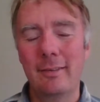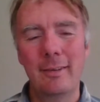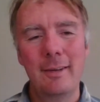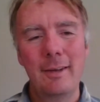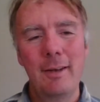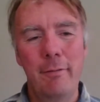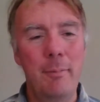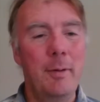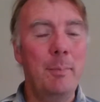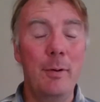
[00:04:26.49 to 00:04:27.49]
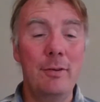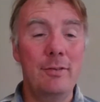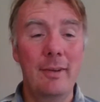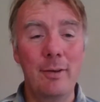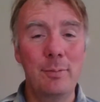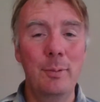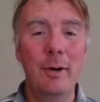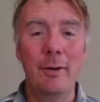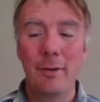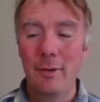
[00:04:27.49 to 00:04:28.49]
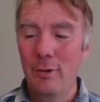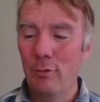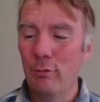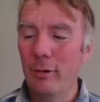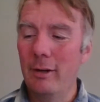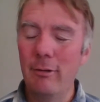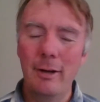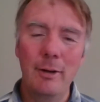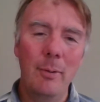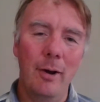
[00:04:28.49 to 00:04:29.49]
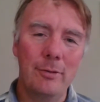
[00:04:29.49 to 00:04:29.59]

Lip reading: And for me personally, it's worked really, really well.